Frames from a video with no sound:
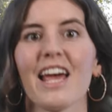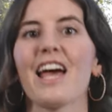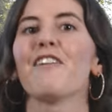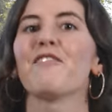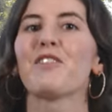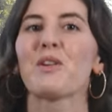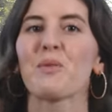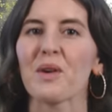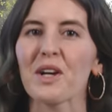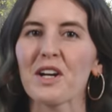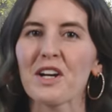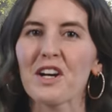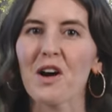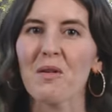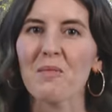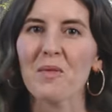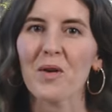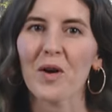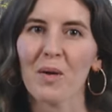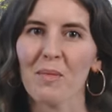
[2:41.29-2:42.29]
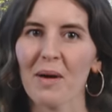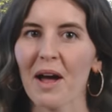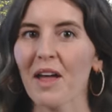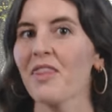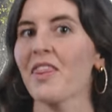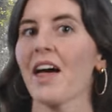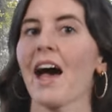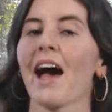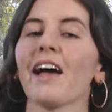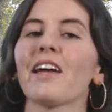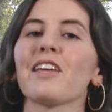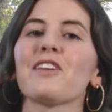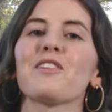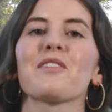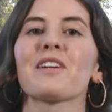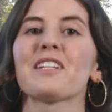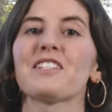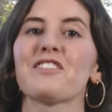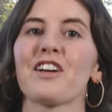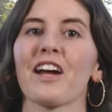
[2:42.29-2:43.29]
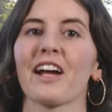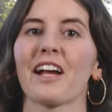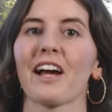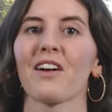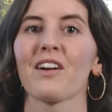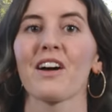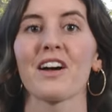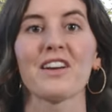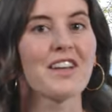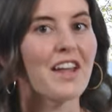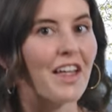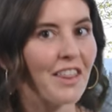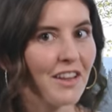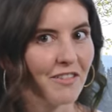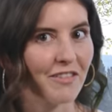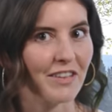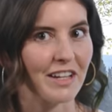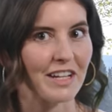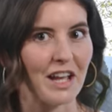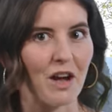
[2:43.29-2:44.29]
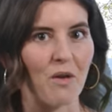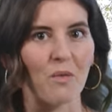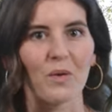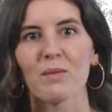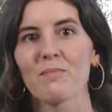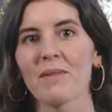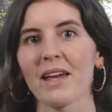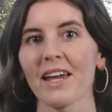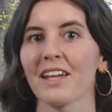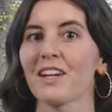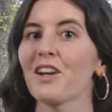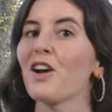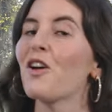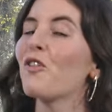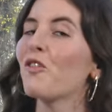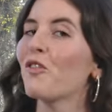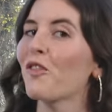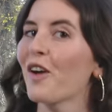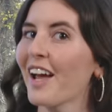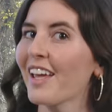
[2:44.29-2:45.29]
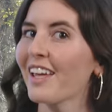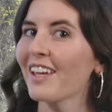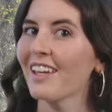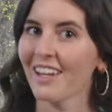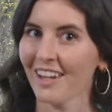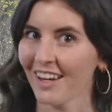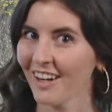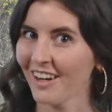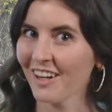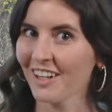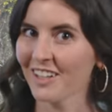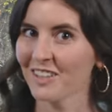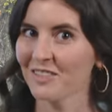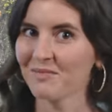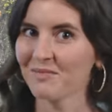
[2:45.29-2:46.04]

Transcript: If you want to know more about that, you can check out another video we made right here.